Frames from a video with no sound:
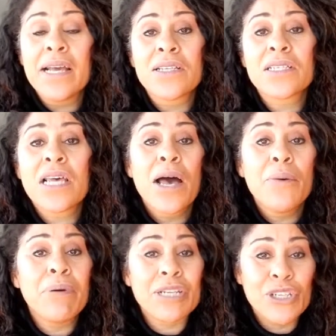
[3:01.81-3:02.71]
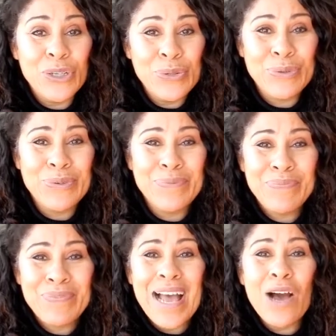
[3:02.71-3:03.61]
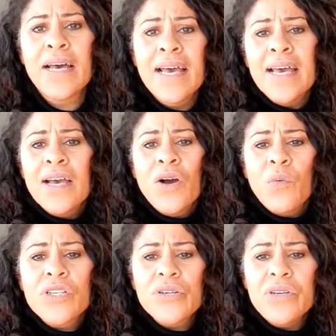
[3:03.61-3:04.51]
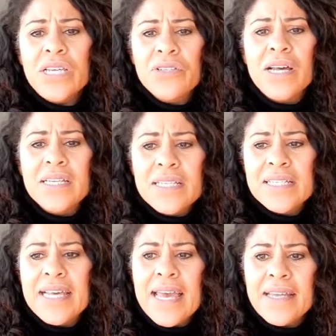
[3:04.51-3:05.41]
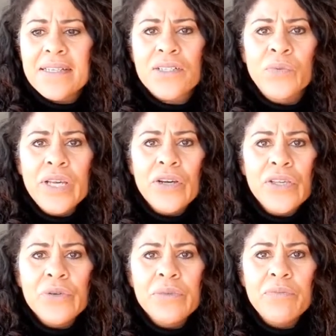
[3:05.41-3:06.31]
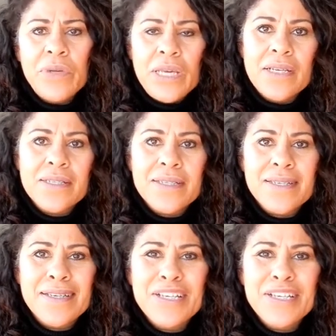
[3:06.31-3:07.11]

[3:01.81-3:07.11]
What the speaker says: else but you. What you need to understand, we are human beings.